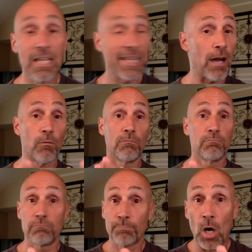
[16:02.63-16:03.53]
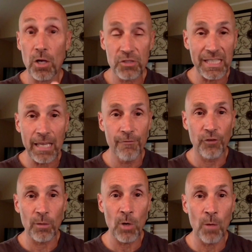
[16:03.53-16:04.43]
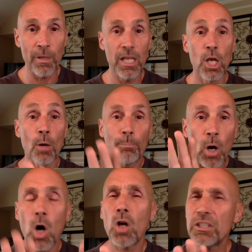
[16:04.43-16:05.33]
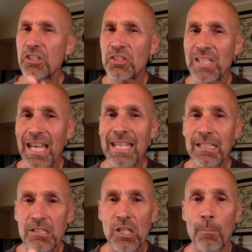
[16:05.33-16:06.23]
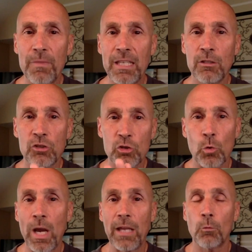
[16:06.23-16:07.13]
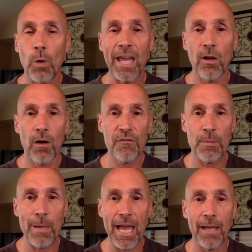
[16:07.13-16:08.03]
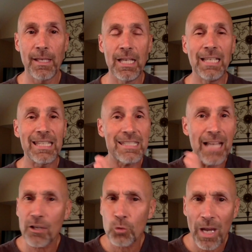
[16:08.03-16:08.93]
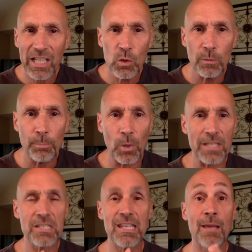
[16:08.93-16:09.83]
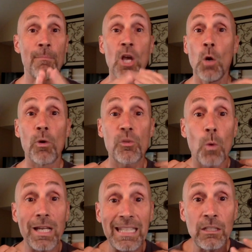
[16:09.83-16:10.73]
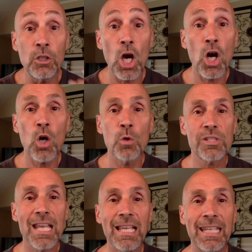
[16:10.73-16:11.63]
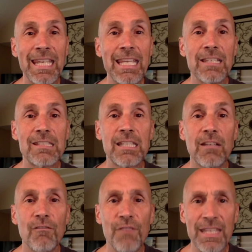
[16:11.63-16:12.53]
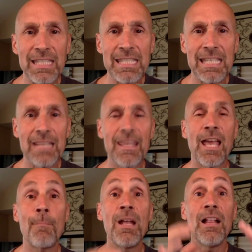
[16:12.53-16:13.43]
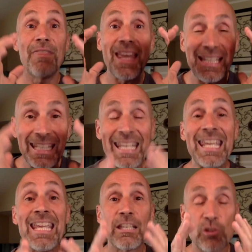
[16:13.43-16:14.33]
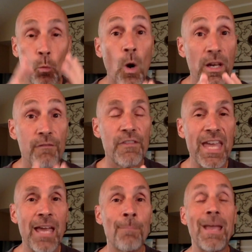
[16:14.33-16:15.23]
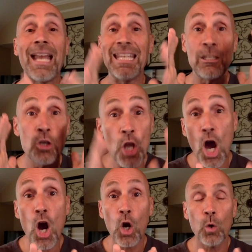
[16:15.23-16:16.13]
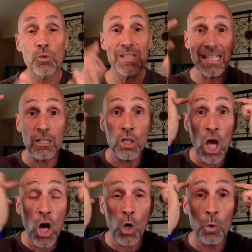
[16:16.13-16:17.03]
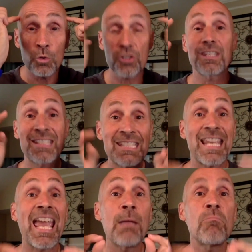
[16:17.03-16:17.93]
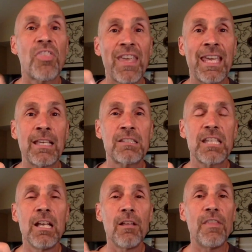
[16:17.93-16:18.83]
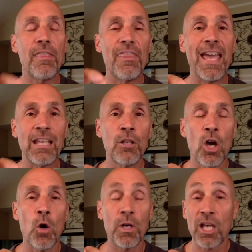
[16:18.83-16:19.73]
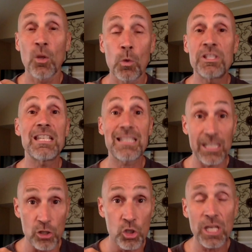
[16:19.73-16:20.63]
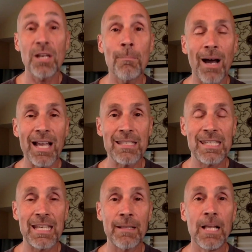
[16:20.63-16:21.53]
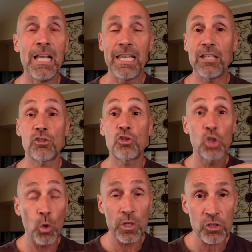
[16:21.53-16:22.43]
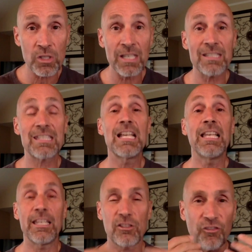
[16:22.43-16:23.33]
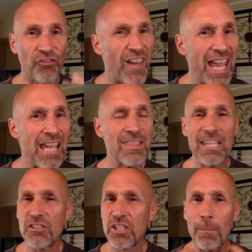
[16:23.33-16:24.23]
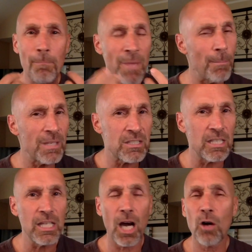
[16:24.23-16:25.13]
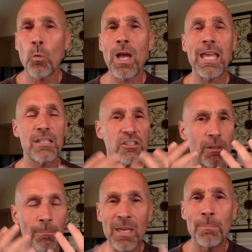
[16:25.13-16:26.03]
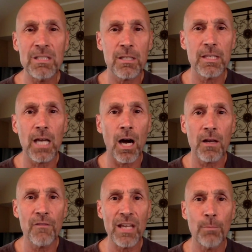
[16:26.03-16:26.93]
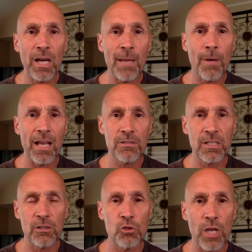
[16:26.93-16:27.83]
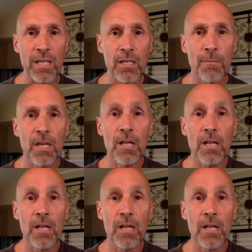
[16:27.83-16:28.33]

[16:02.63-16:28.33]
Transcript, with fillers: Now, Pause again for a moment. Paul is setting something straight right off the bat. He's not trying to impress them with what he knows. He is convincing them that he is one of them and he knows, he knows the same things that they know. In other words, he's legitimizing his Jewishness, his faith, his commitment to Yahweh, his commitment to the God of Abraham, Isaac, and Jacob.